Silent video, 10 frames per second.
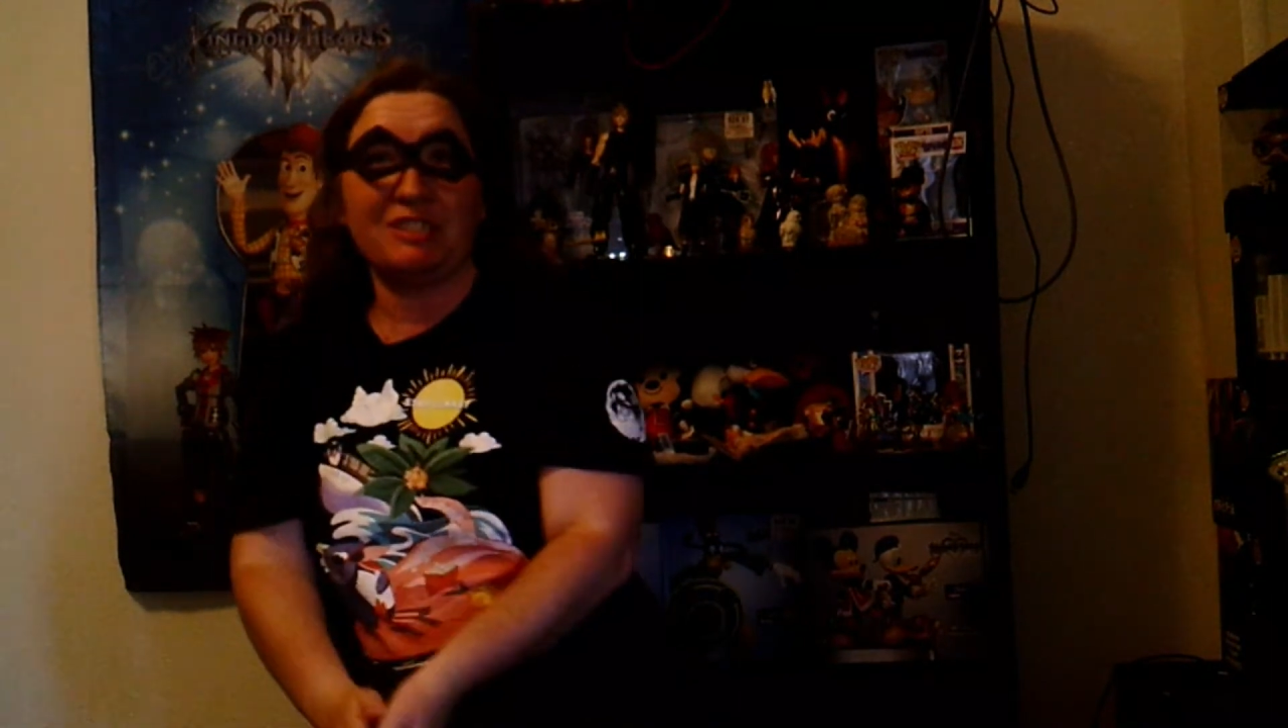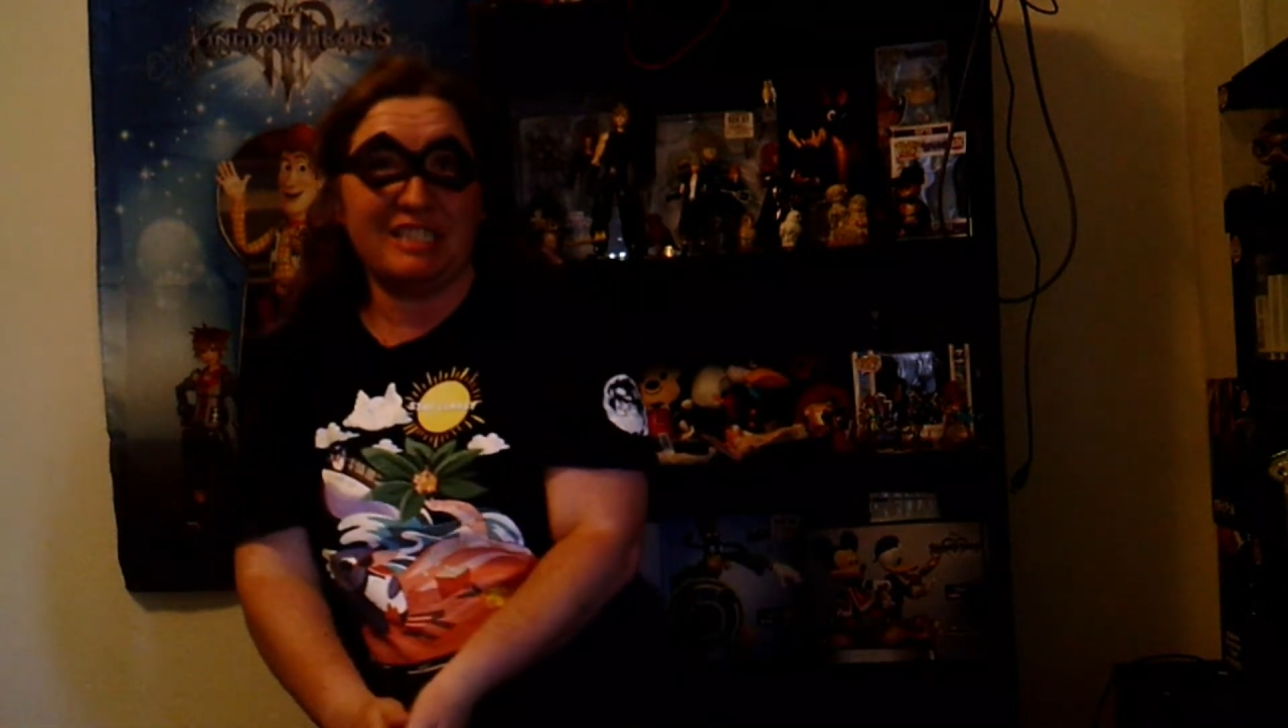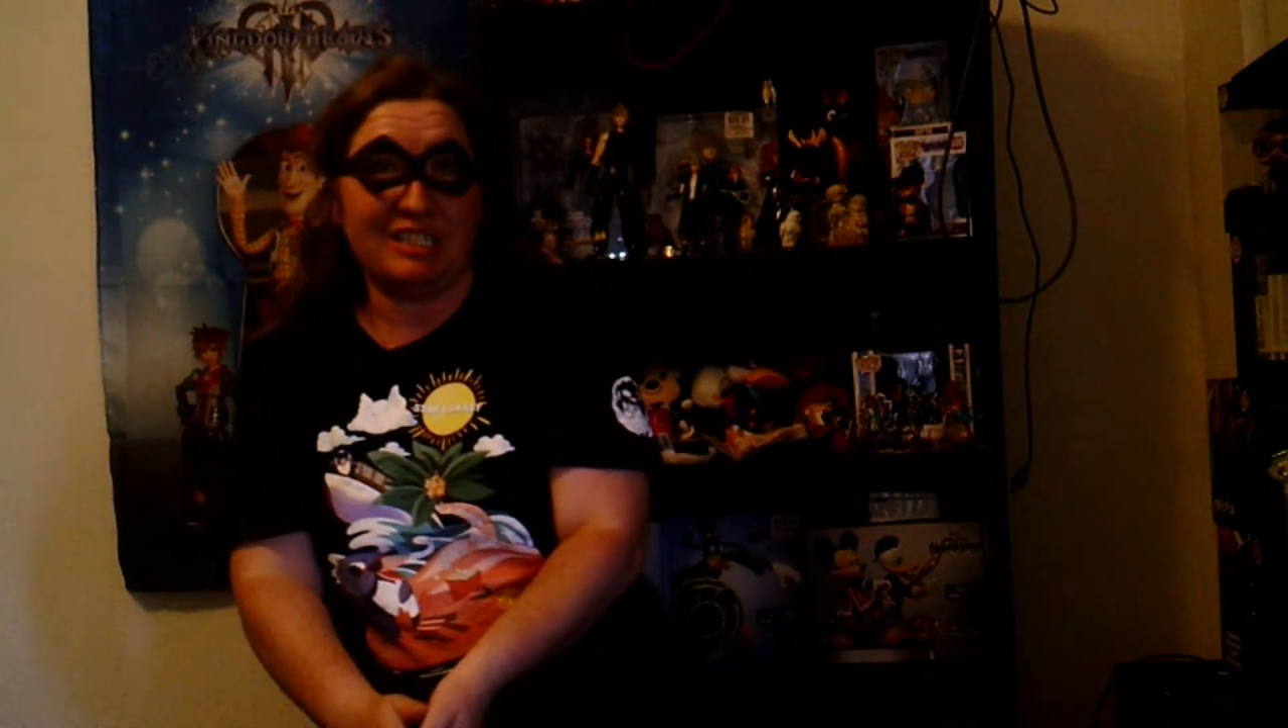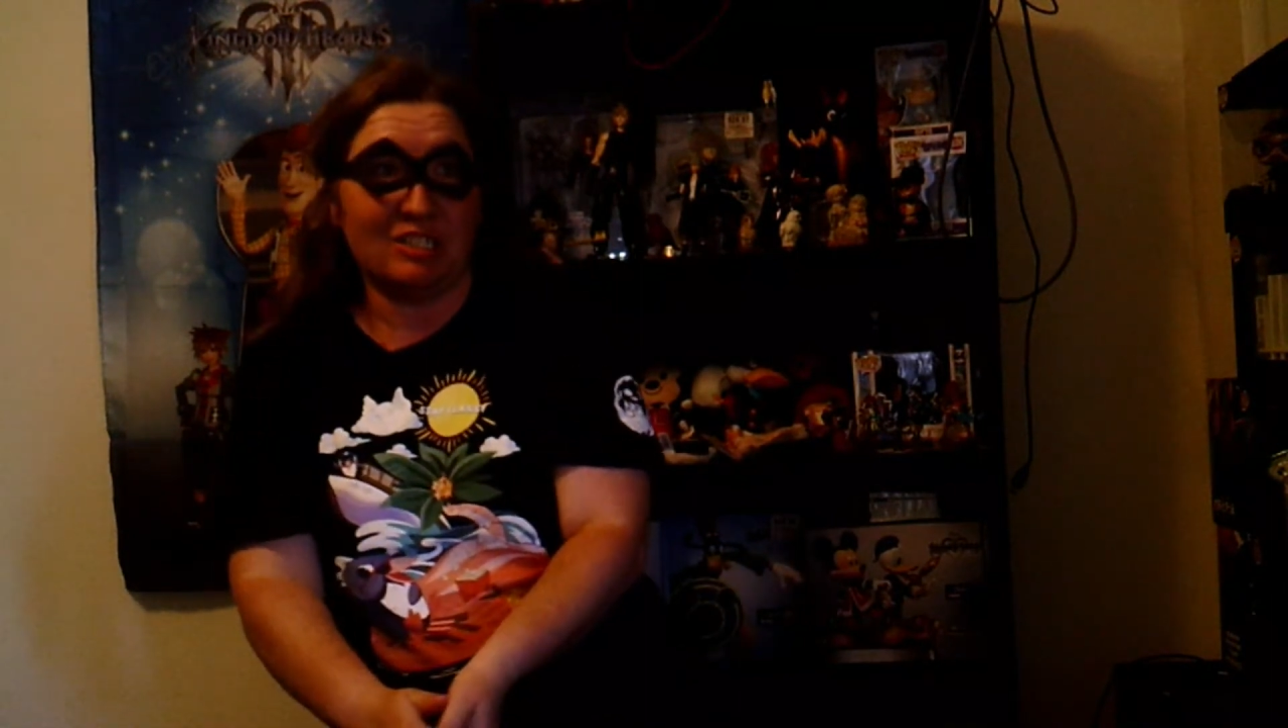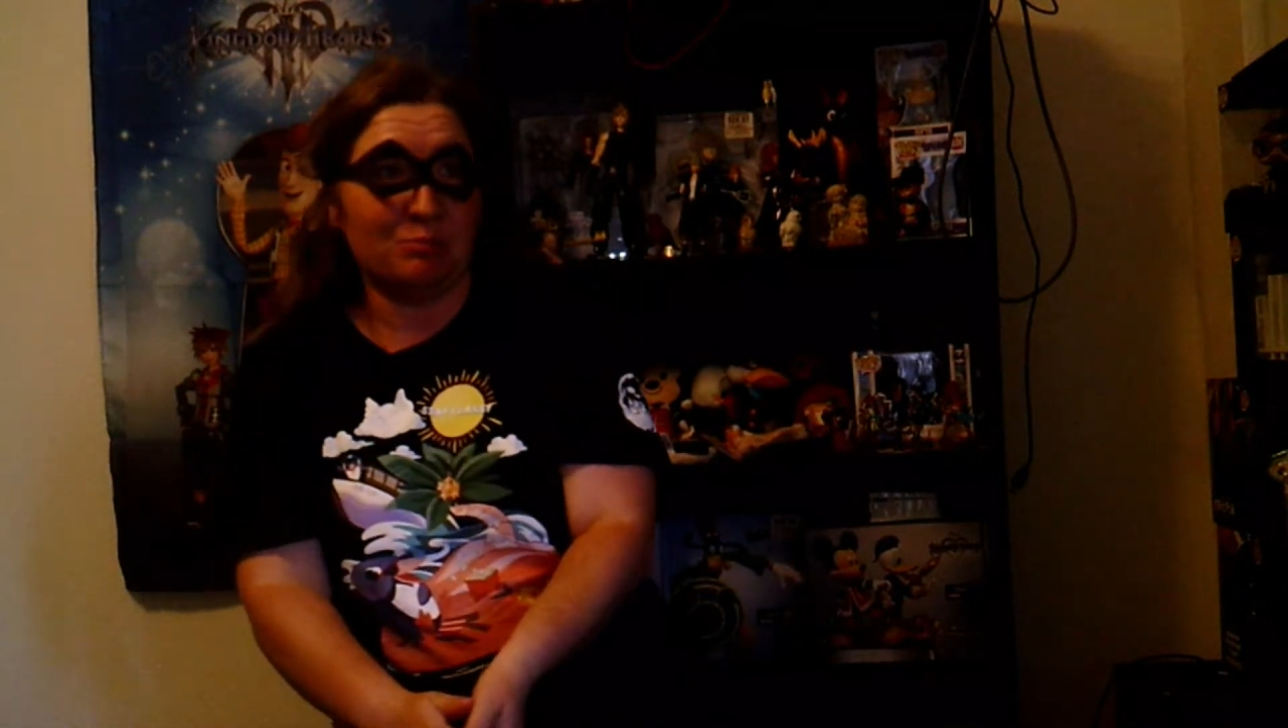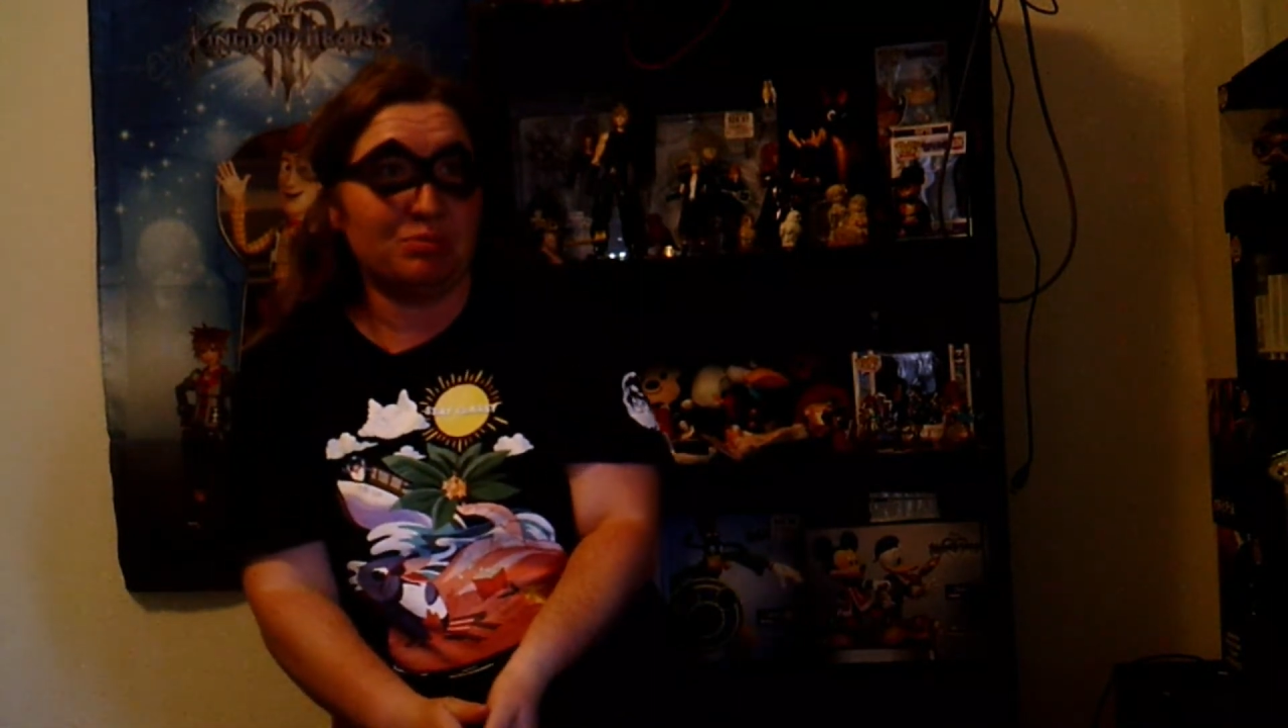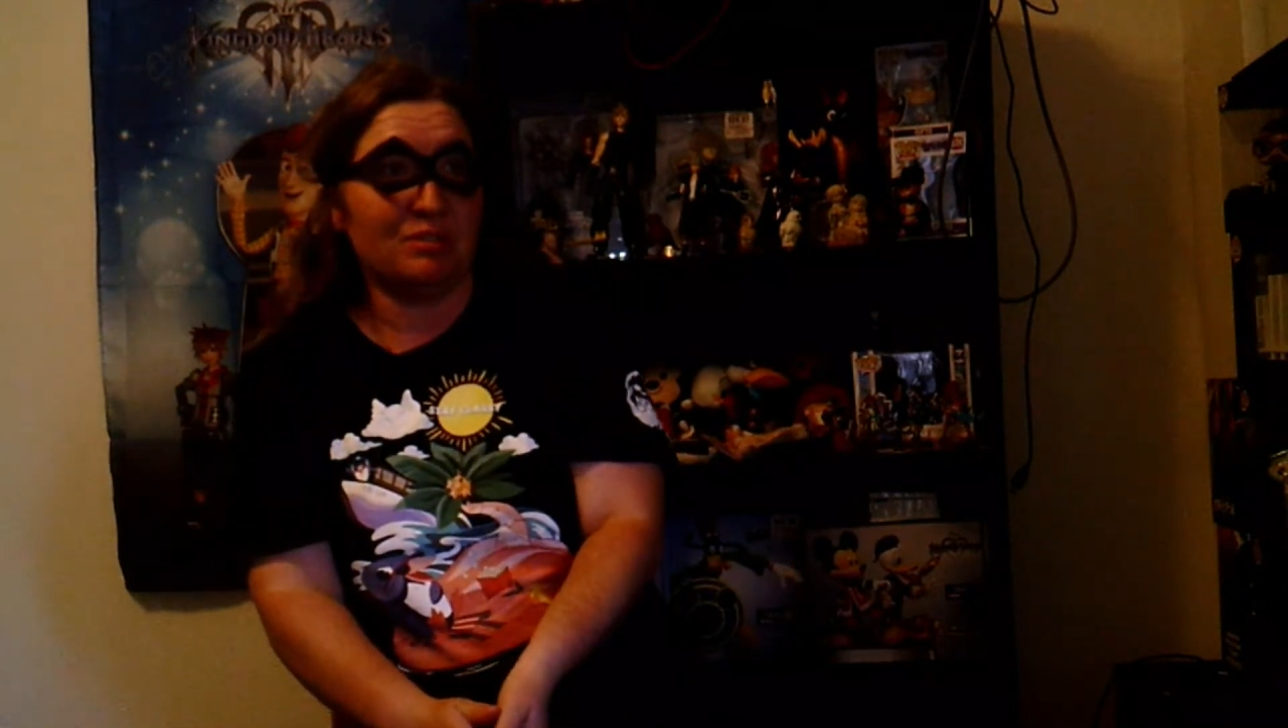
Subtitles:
help.